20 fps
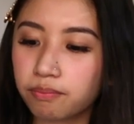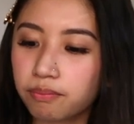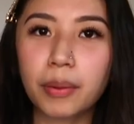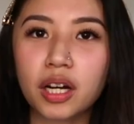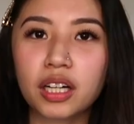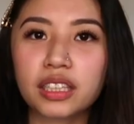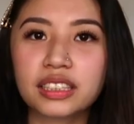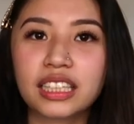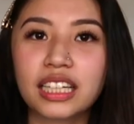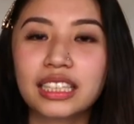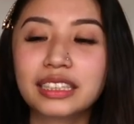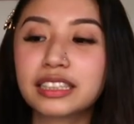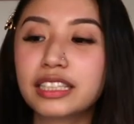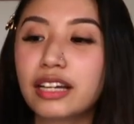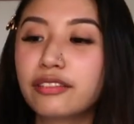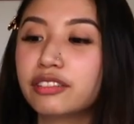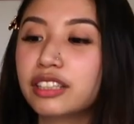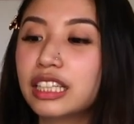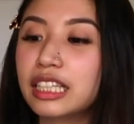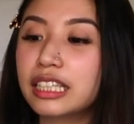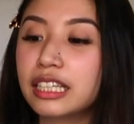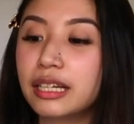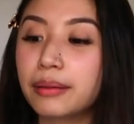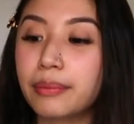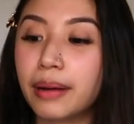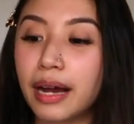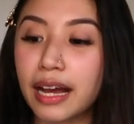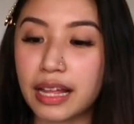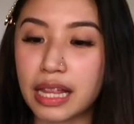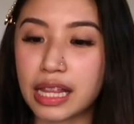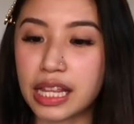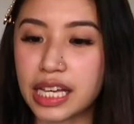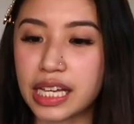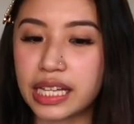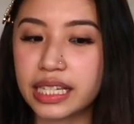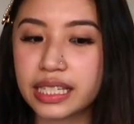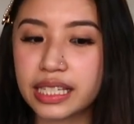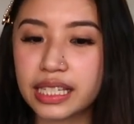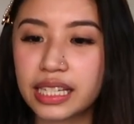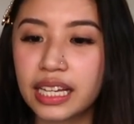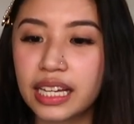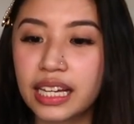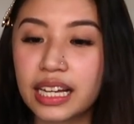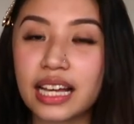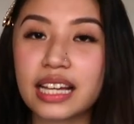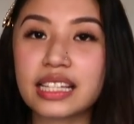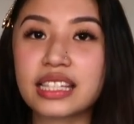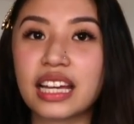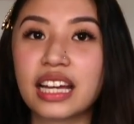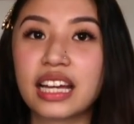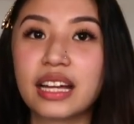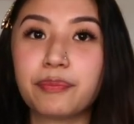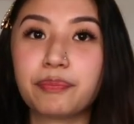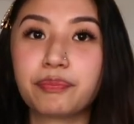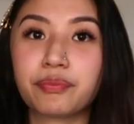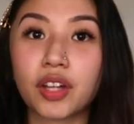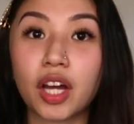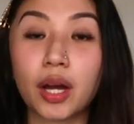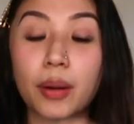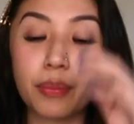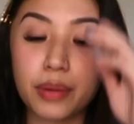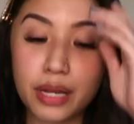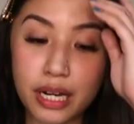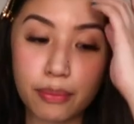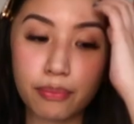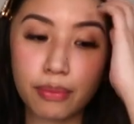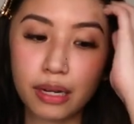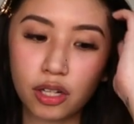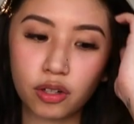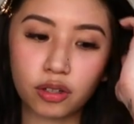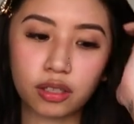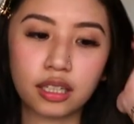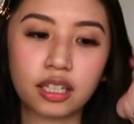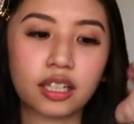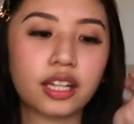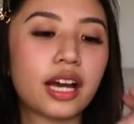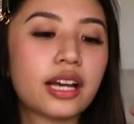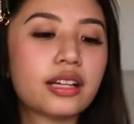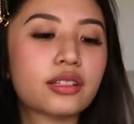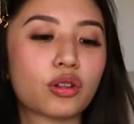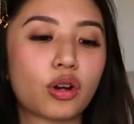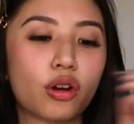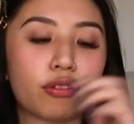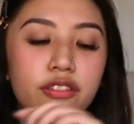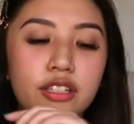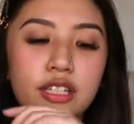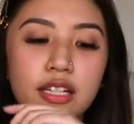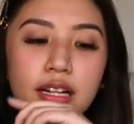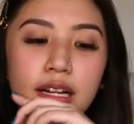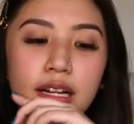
But I'll definitely buy this. Kasi binibili ko talaga yung iced coffee